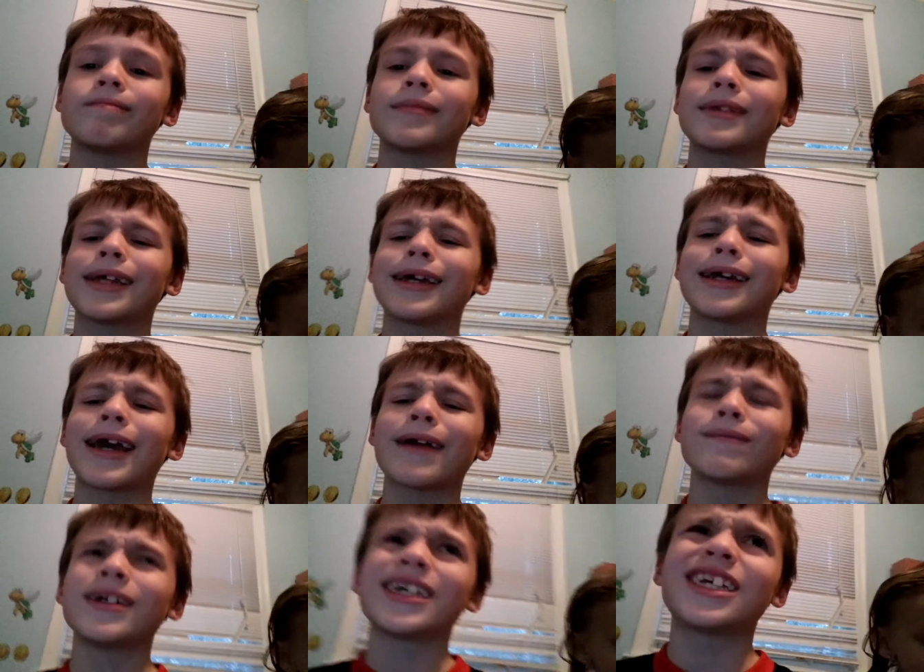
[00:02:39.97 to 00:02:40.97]
like
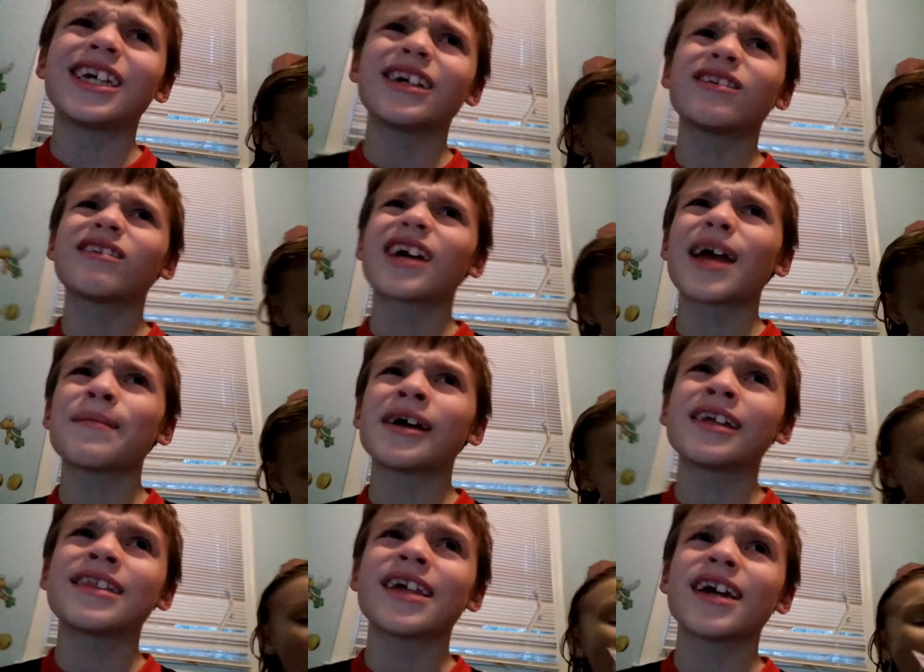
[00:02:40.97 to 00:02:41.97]
every single game. I
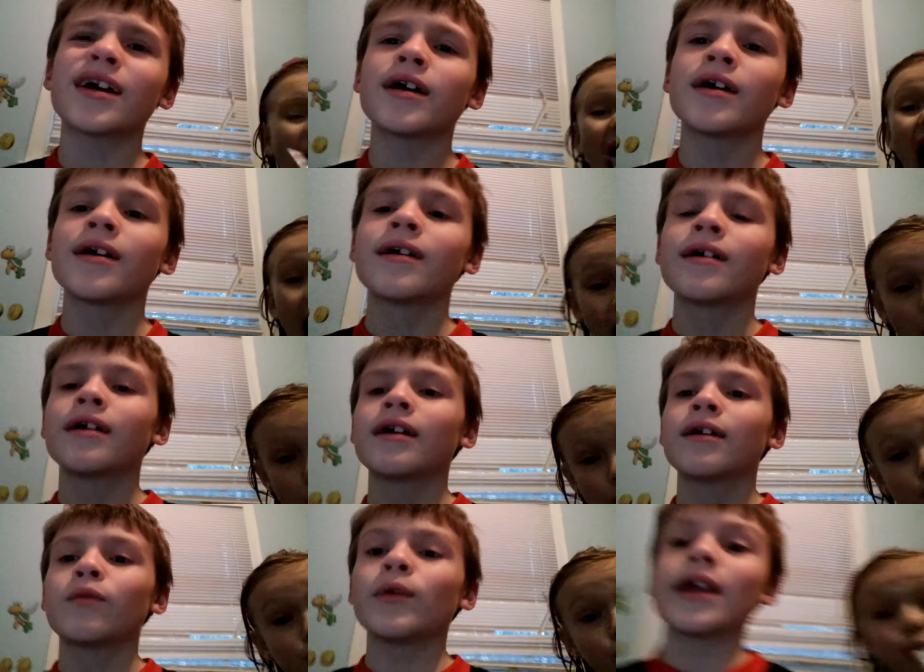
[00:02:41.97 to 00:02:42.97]
think.
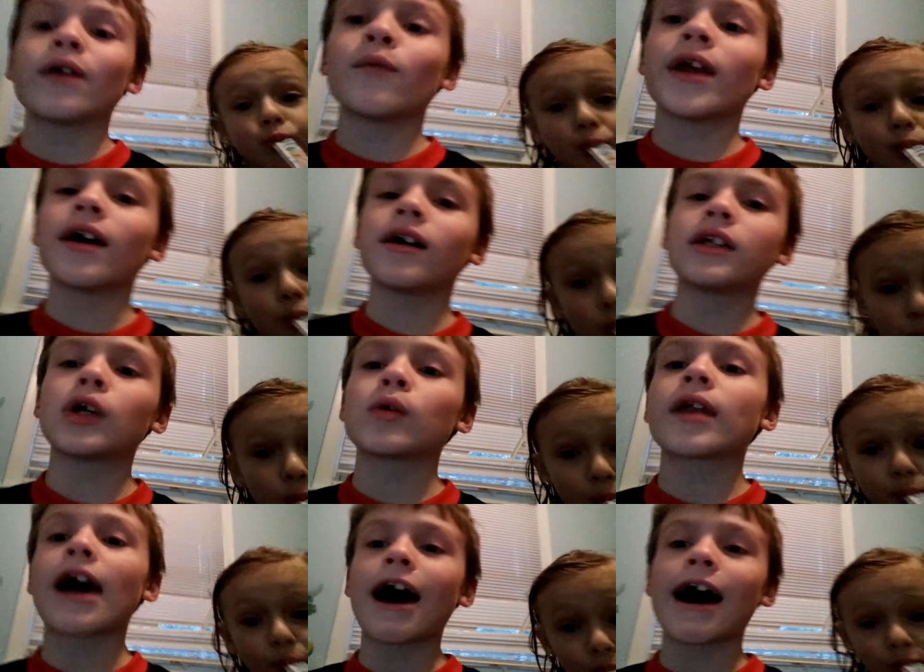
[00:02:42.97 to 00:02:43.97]
Um, we we also
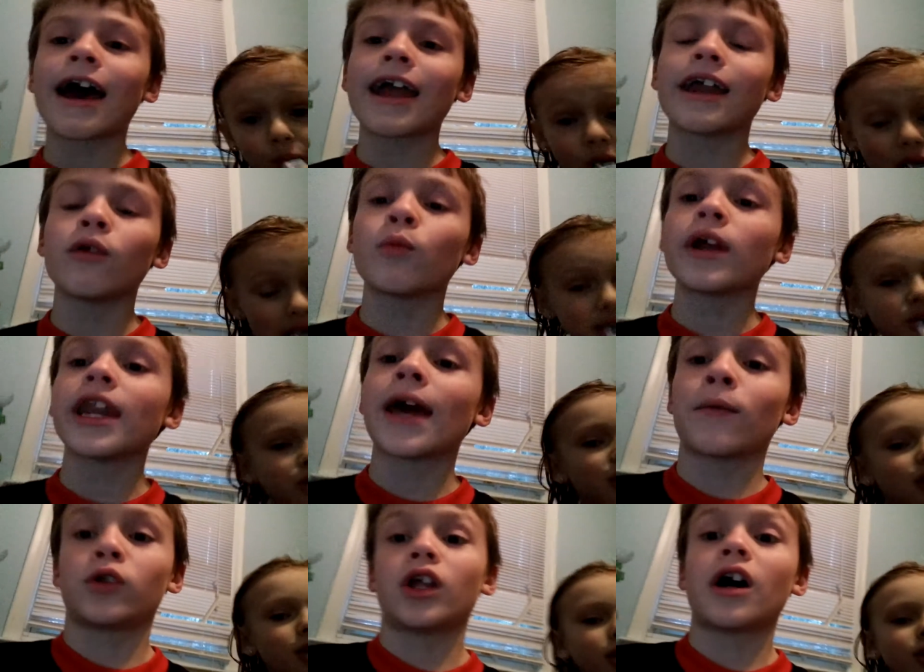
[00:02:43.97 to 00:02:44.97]
tied. We
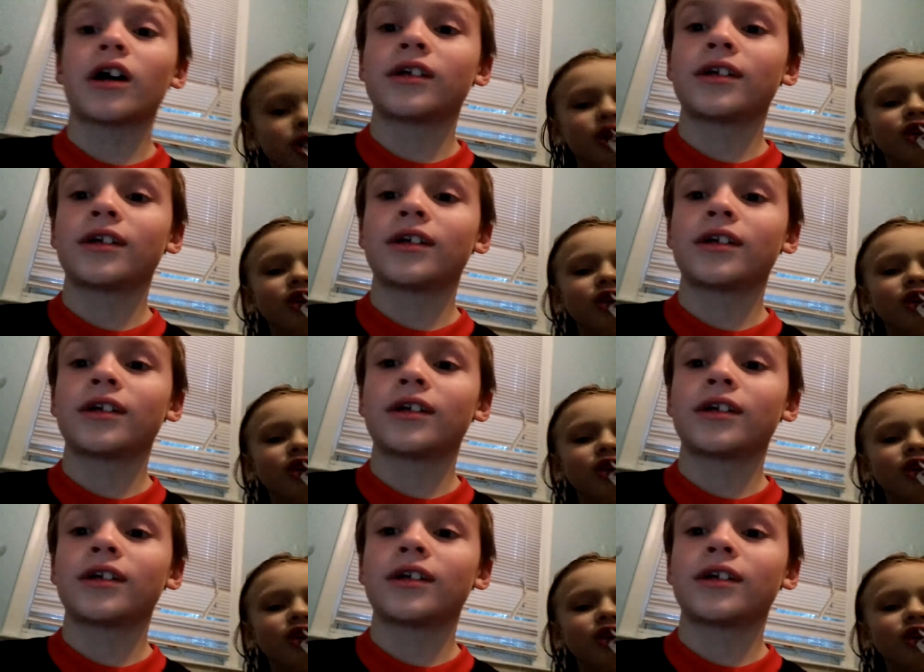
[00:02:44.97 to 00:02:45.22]
never lost. Do you